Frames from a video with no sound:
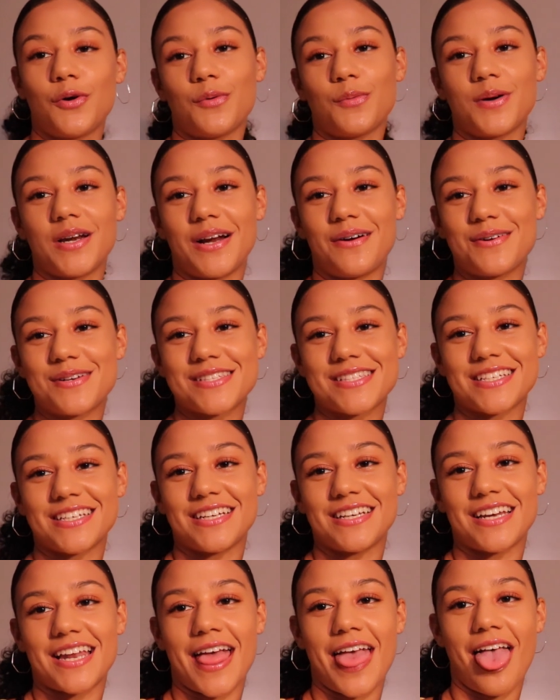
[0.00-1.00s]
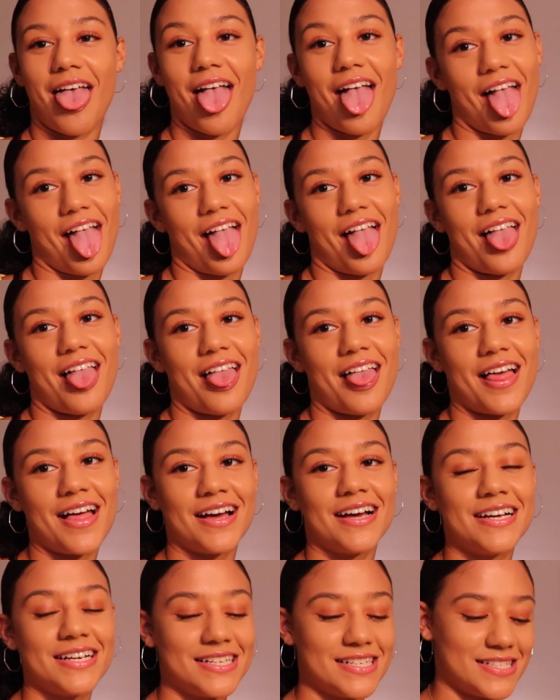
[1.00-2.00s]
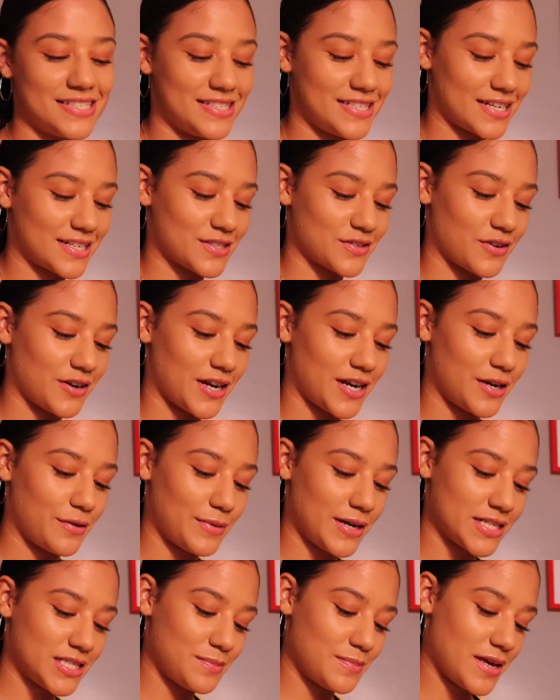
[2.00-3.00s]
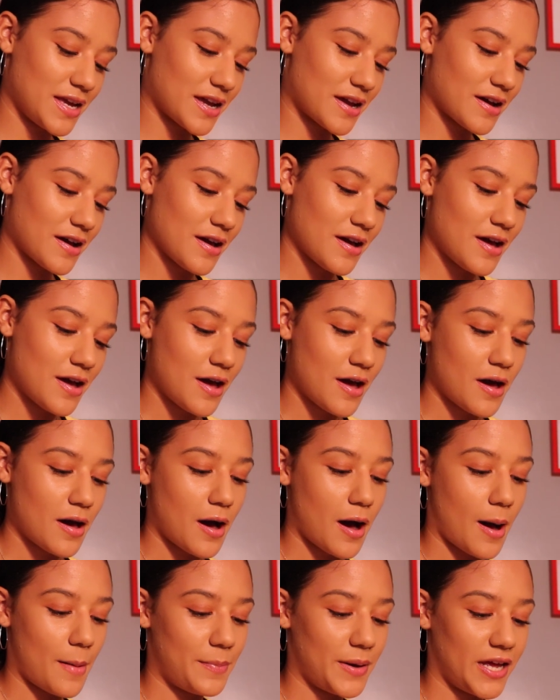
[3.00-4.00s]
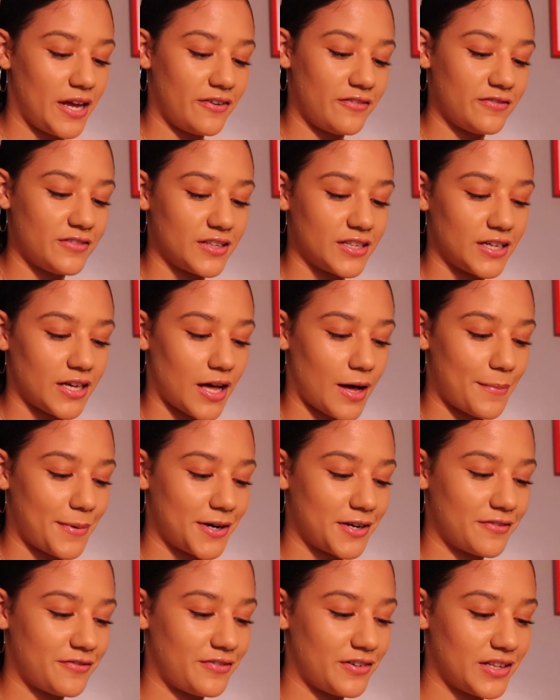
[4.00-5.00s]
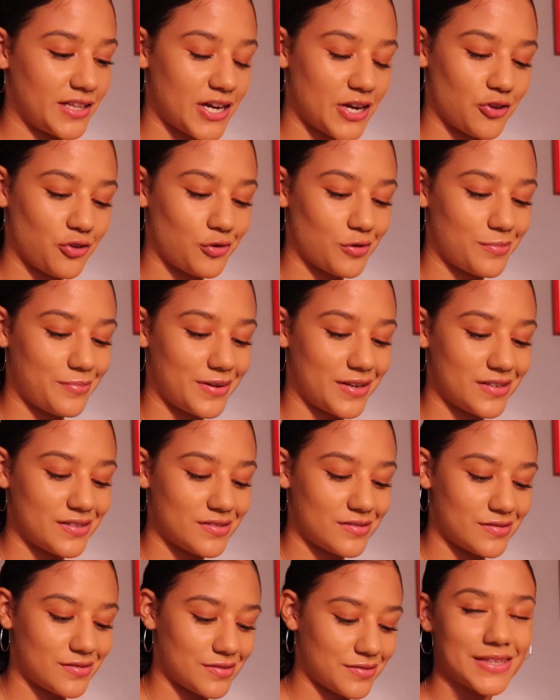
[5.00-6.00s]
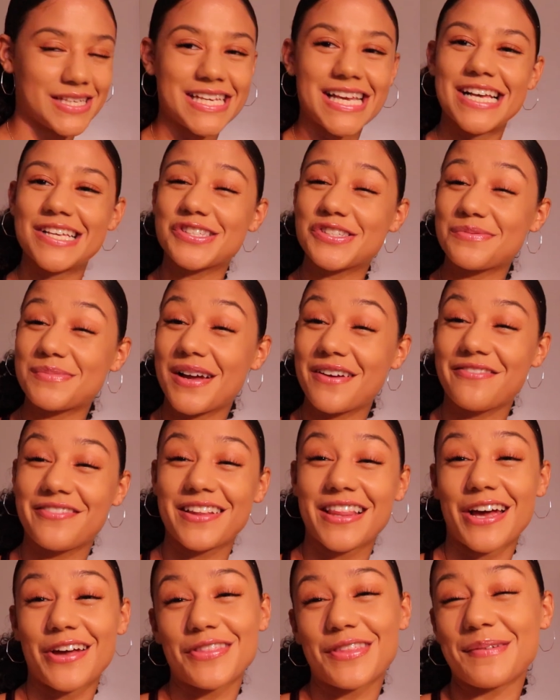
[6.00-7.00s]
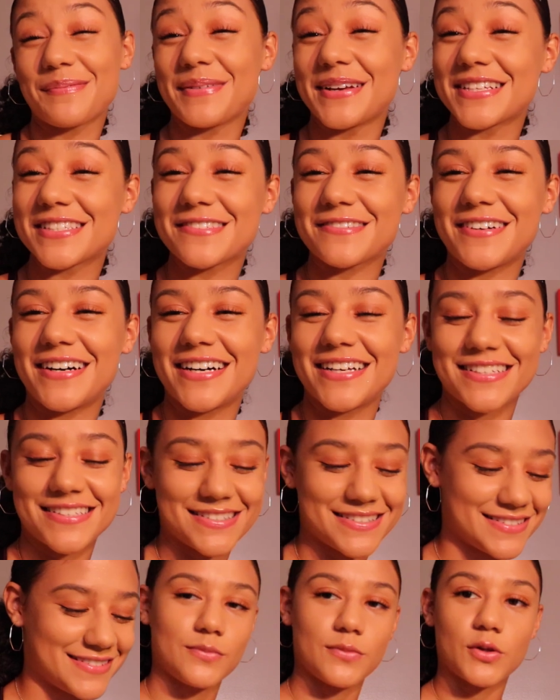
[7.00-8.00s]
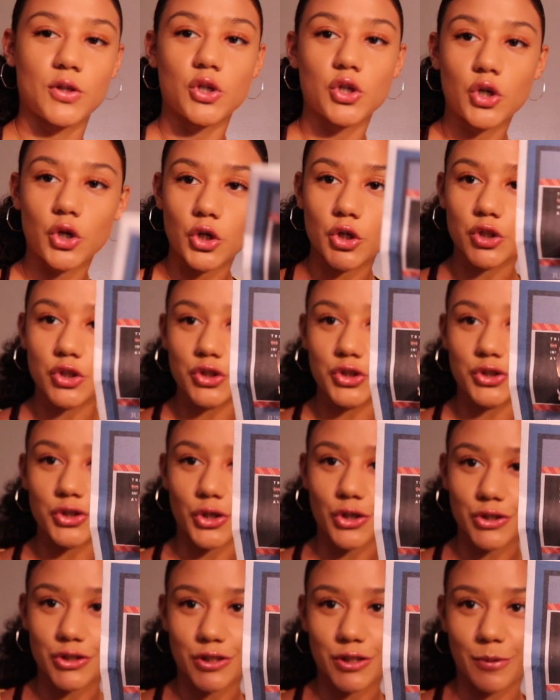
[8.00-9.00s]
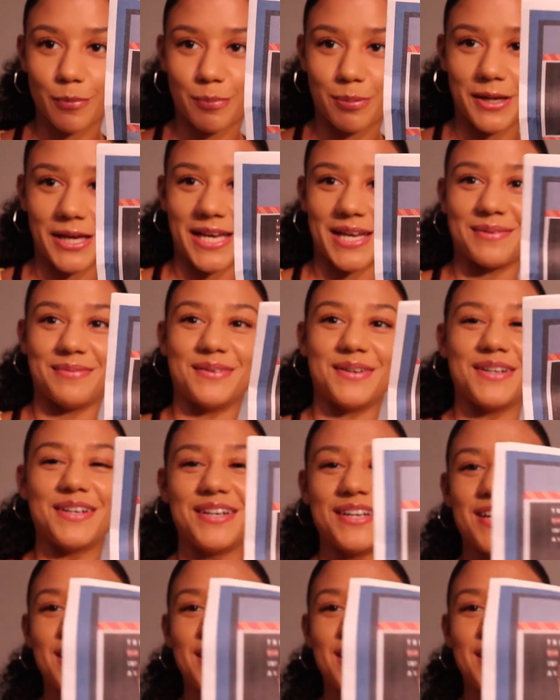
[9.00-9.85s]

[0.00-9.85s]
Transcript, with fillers: When I was in 6th grade, we had to make a pamphlet about a philanthropist. Guess who my philanthropist was? Justin Bieber.